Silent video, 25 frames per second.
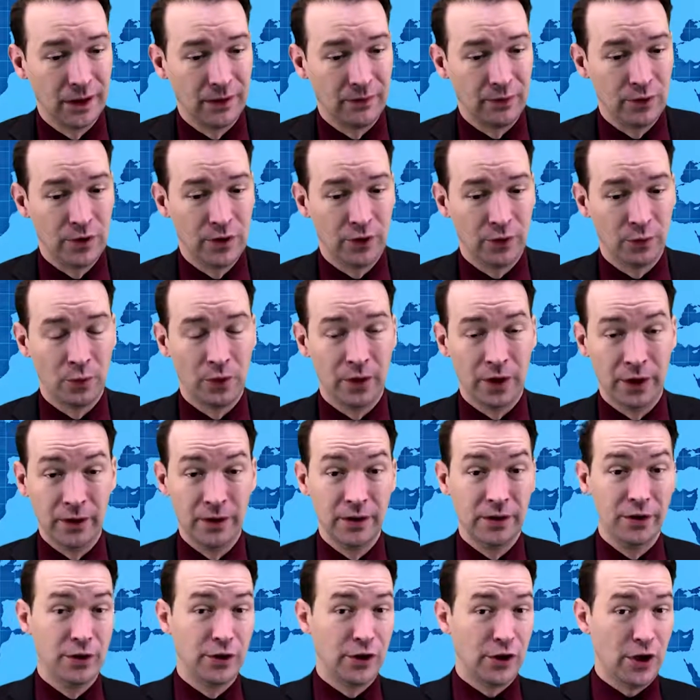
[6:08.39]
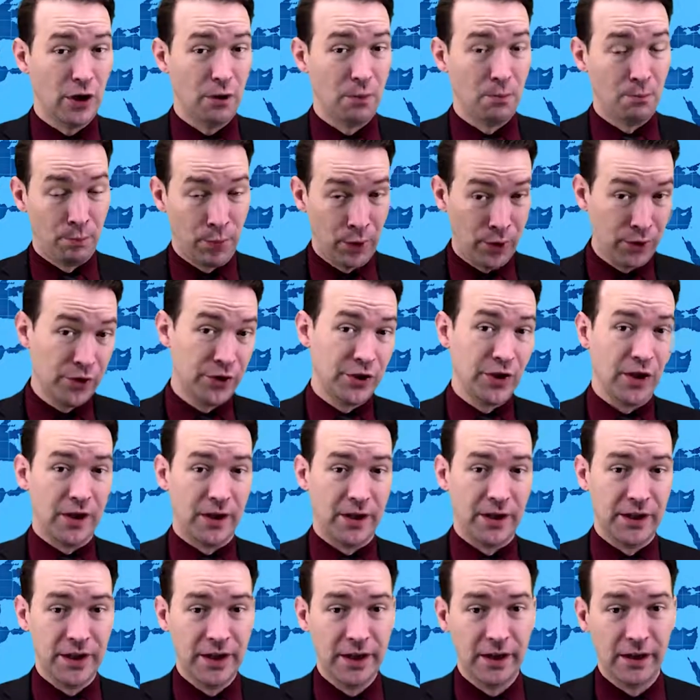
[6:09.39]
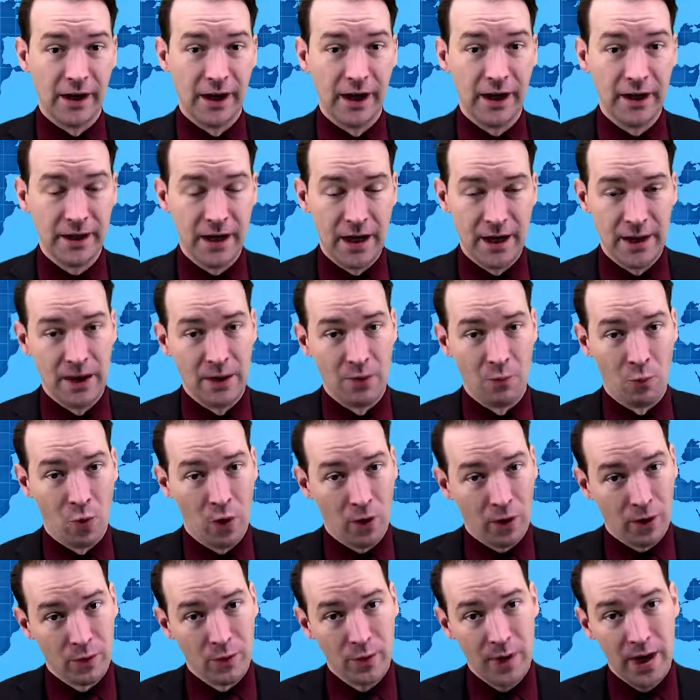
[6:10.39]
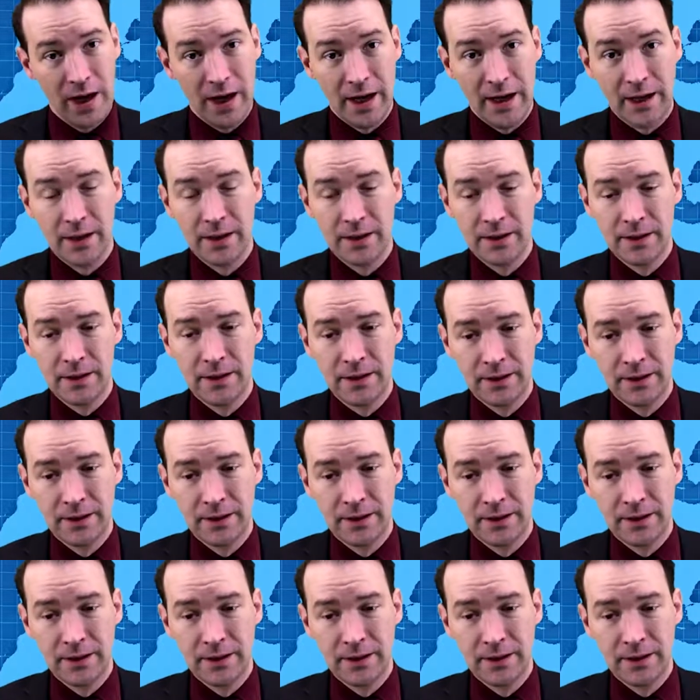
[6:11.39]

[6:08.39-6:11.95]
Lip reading: If you just want to shout bullshit on the internet and then walk away,